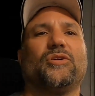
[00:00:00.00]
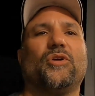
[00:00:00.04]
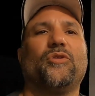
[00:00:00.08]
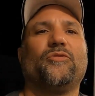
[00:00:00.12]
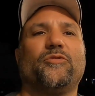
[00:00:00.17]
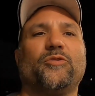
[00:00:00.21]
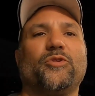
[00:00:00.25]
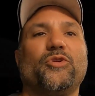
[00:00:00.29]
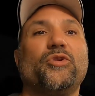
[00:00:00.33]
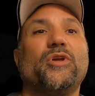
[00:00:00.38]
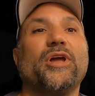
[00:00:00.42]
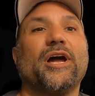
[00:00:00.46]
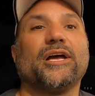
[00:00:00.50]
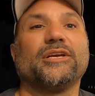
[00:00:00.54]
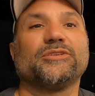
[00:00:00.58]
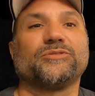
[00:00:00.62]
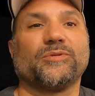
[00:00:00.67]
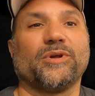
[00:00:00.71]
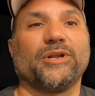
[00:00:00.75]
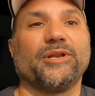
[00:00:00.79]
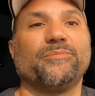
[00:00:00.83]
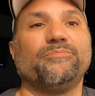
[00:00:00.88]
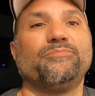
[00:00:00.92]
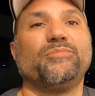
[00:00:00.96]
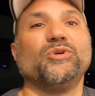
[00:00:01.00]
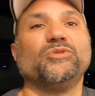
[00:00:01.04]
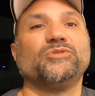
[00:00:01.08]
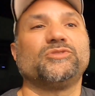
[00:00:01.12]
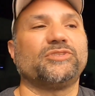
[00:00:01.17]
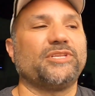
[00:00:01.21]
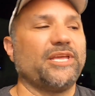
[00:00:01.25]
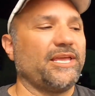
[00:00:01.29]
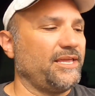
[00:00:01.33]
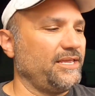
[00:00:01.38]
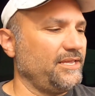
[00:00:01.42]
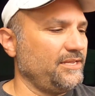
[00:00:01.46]
so for you guys running
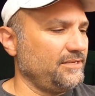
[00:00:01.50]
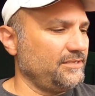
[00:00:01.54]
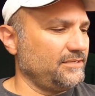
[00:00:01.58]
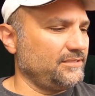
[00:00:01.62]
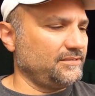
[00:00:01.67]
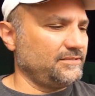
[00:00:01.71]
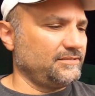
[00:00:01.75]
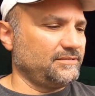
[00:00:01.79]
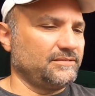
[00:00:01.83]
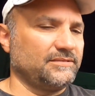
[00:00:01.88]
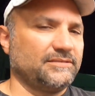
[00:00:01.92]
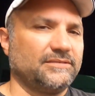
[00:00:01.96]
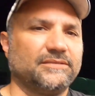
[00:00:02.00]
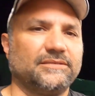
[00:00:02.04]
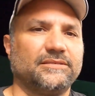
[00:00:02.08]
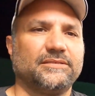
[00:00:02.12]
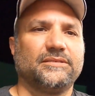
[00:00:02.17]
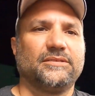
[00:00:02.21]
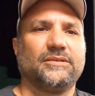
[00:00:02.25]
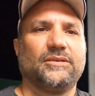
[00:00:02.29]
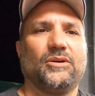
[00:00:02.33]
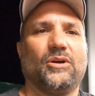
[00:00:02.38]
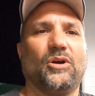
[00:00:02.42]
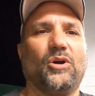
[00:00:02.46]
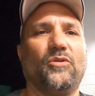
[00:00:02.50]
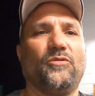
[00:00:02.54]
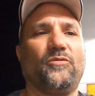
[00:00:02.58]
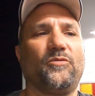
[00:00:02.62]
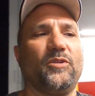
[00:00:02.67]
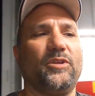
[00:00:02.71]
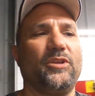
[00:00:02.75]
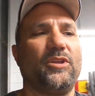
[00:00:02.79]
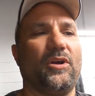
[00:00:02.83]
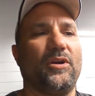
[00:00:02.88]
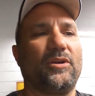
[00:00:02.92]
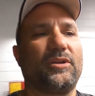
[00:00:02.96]
Boostain,
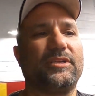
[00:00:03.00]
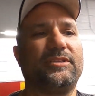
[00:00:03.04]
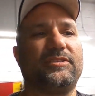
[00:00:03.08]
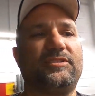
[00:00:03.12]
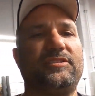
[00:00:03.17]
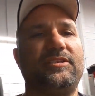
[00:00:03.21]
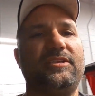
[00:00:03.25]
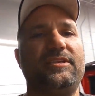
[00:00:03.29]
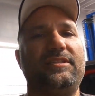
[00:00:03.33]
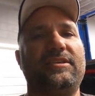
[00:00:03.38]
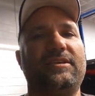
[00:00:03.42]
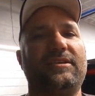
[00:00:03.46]
hopefully y'all can see